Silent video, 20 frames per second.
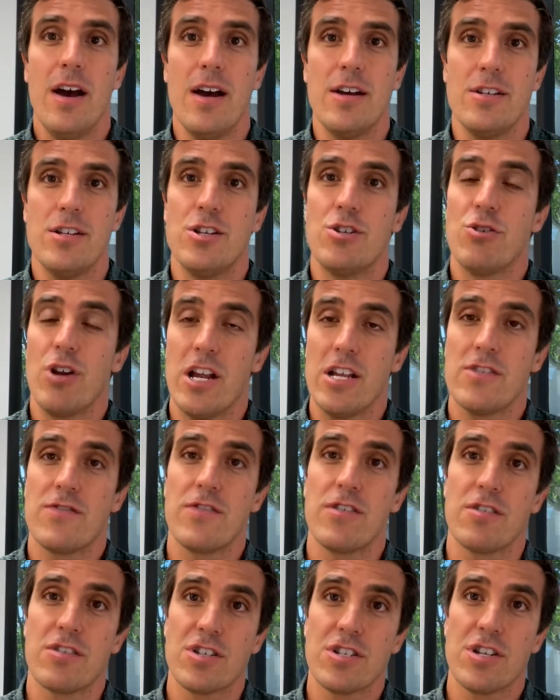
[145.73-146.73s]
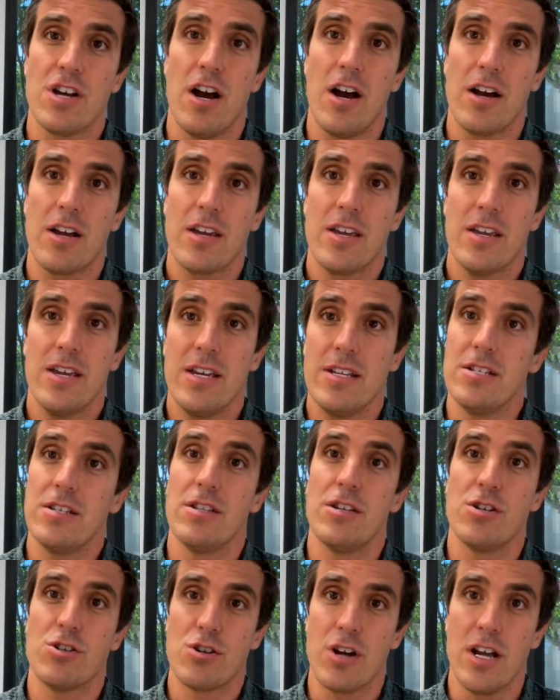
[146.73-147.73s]
to transfer your stock into
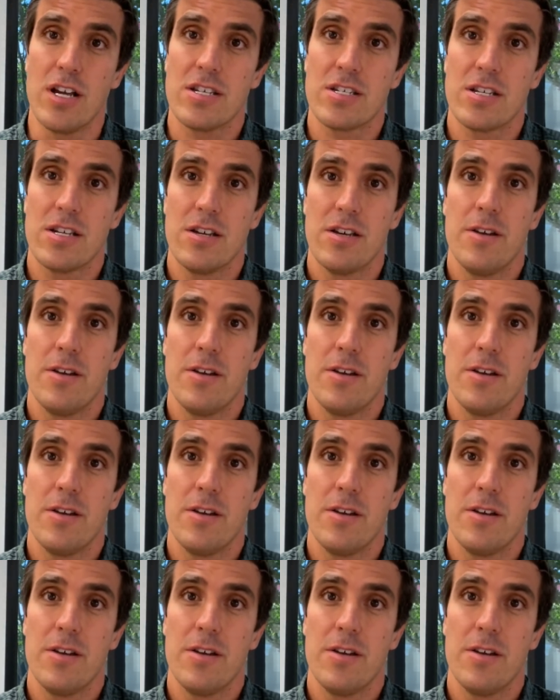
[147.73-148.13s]
the trust.